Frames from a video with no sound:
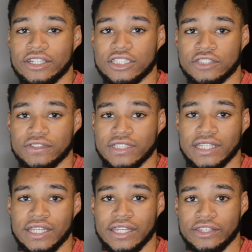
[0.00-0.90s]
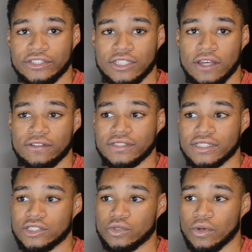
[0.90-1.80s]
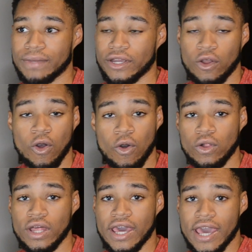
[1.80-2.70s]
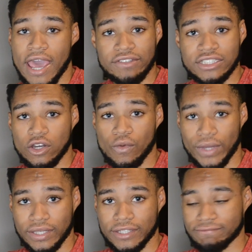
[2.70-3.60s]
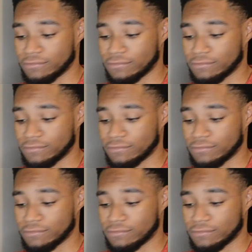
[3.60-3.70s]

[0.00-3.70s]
It just feels like they dig themselves into a bigger hole every single week.